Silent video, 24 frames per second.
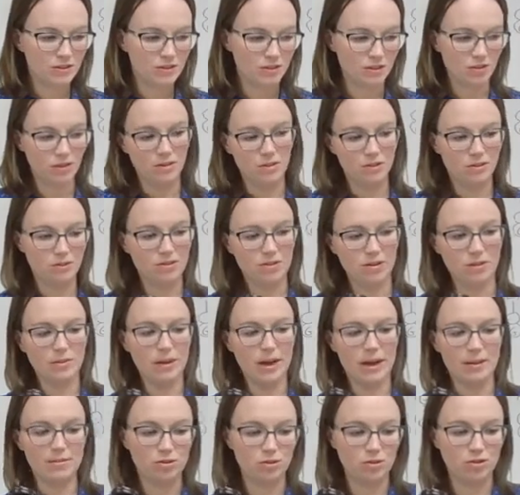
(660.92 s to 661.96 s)
So
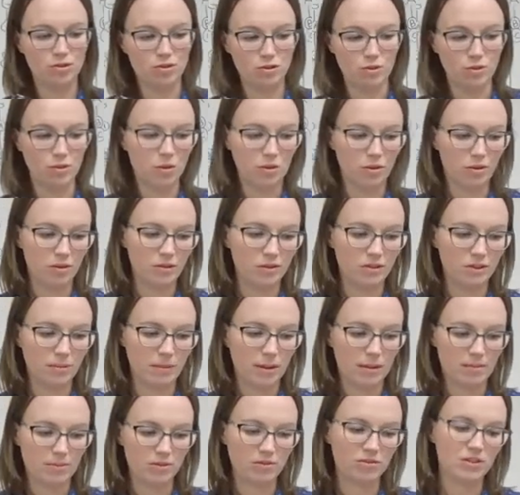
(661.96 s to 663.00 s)
sometimes there's 2 quarter notes,
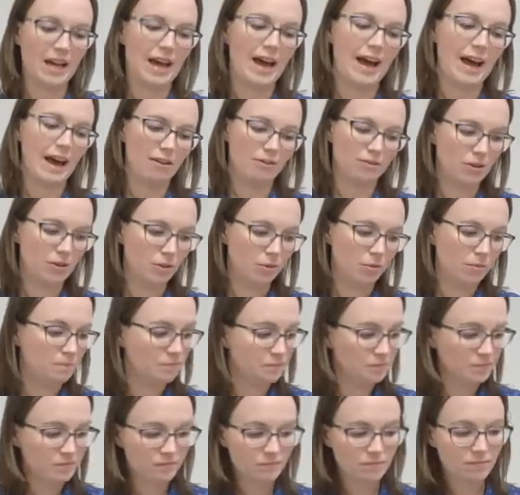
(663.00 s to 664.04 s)
sometimes there's a half
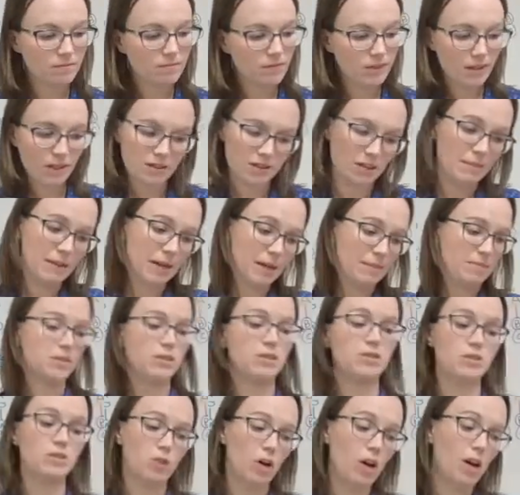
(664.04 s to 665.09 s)
note, sometimes
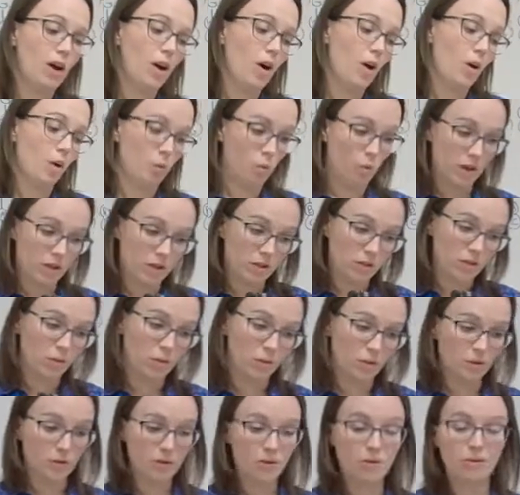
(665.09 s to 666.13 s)
there's 1
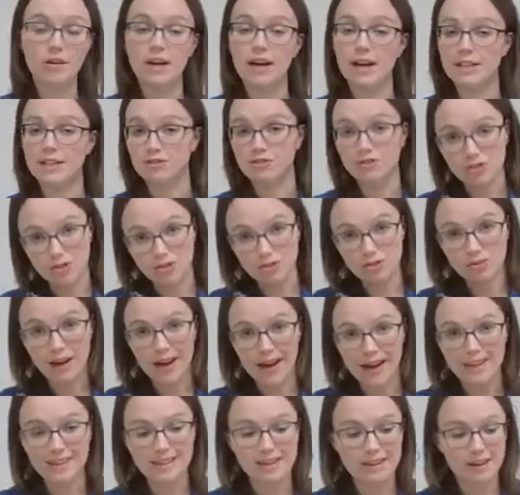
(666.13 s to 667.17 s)
quarter note and 2
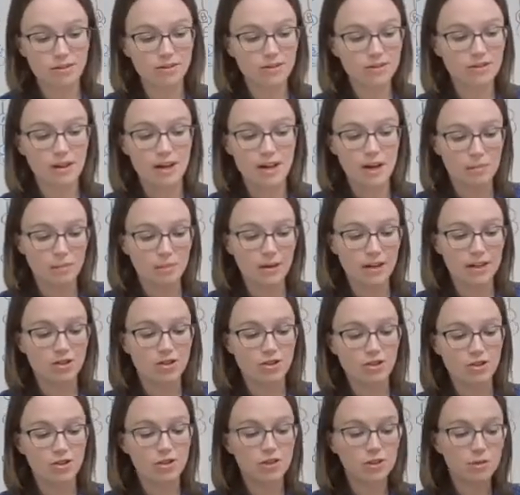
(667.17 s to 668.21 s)
eighth notes, but
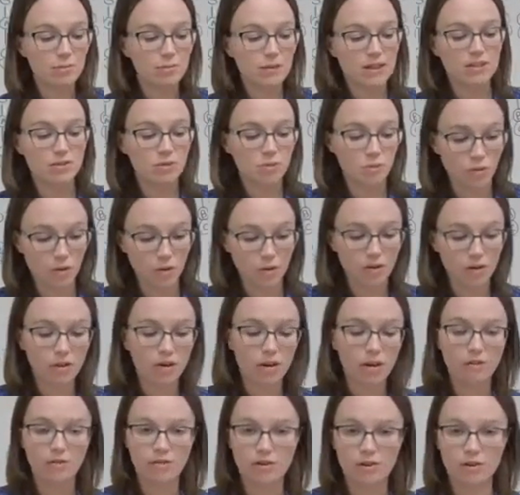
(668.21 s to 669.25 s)
it's 2 beats worth
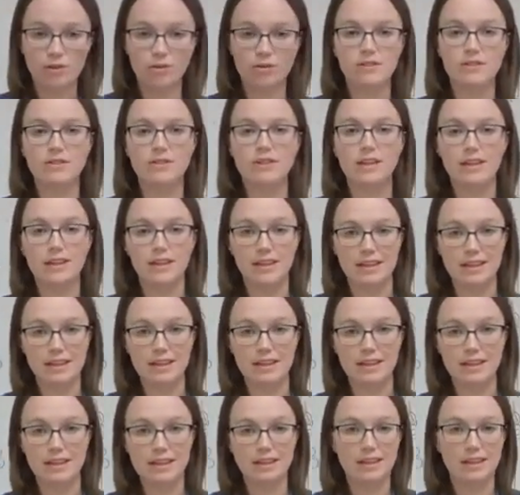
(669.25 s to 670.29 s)
of notes
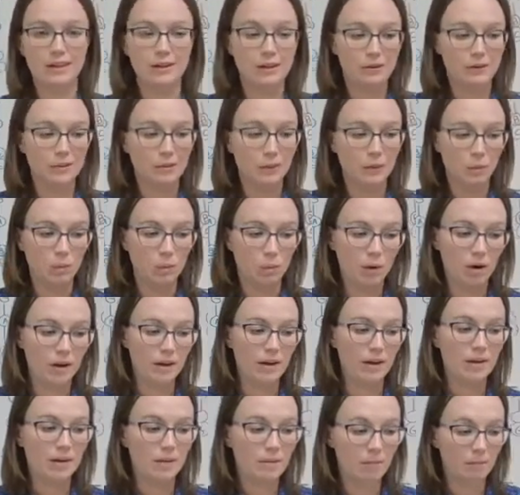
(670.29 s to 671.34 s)
in
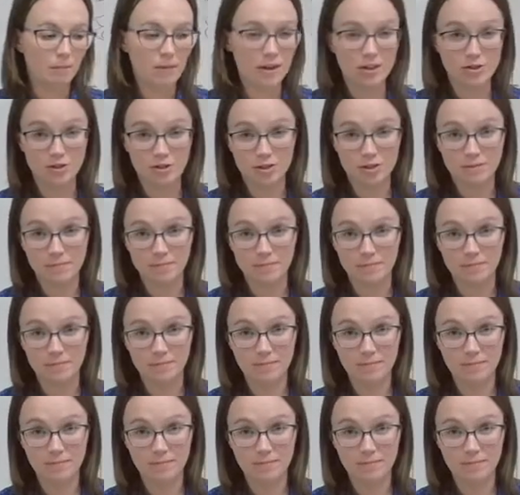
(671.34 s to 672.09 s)
one measure.